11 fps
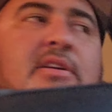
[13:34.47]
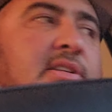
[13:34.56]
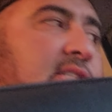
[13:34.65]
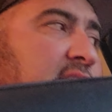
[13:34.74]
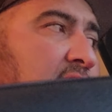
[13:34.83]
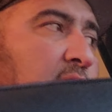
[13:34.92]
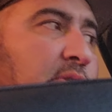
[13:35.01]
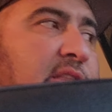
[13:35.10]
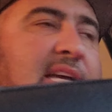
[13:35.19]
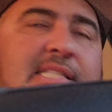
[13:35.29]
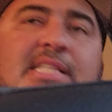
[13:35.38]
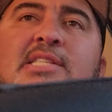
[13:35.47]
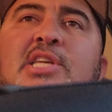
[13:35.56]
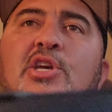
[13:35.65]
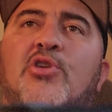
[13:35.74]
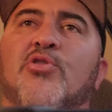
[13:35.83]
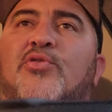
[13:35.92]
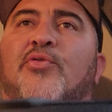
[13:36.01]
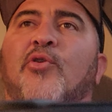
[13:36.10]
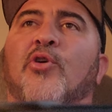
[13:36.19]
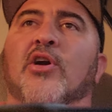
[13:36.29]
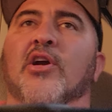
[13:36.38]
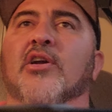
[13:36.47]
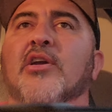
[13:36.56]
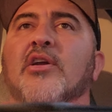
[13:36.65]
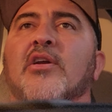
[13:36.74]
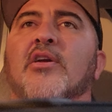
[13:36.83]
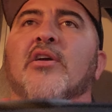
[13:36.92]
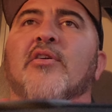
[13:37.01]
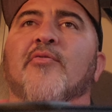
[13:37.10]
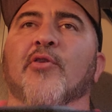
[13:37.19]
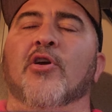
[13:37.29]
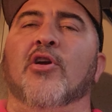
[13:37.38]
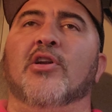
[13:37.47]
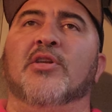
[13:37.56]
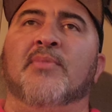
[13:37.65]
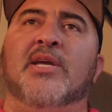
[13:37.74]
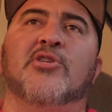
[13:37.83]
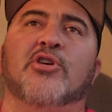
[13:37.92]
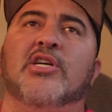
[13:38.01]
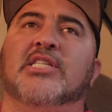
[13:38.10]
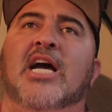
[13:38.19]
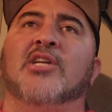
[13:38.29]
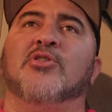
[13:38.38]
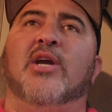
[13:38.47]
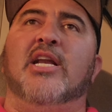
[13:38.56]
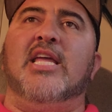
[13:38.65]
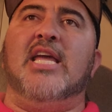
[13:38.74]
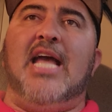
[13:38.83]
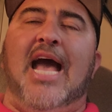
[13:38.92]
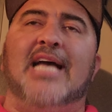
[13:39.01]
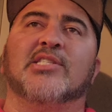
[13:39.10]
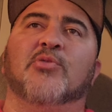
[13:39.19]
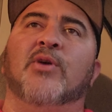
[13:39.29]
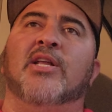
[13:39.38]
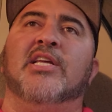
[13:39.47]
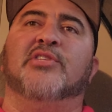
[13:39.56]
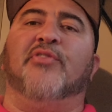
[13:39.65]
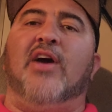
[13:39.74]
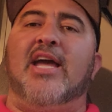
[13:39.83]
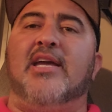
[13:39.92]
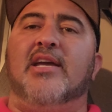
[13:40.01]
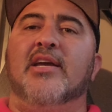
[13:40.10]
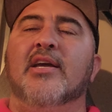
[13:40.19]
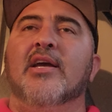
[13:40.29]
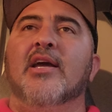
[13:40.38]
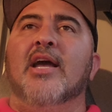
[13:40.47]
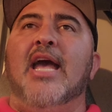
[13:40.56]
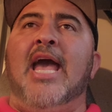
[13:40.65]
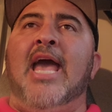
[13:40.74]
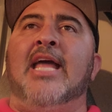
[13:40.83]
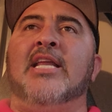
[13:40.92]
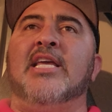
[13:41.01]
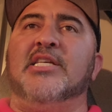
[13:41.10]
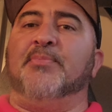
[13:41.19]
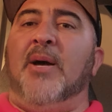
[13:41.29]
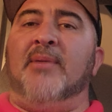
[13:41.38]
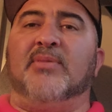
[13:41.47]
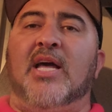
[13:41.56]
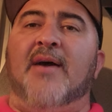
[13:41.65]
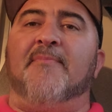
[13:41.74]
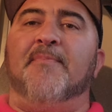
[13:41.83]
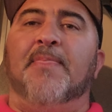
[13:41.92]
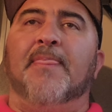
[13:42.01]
So this is huge for Demetrius Andrade. He has to win this fight. And he's pumped up.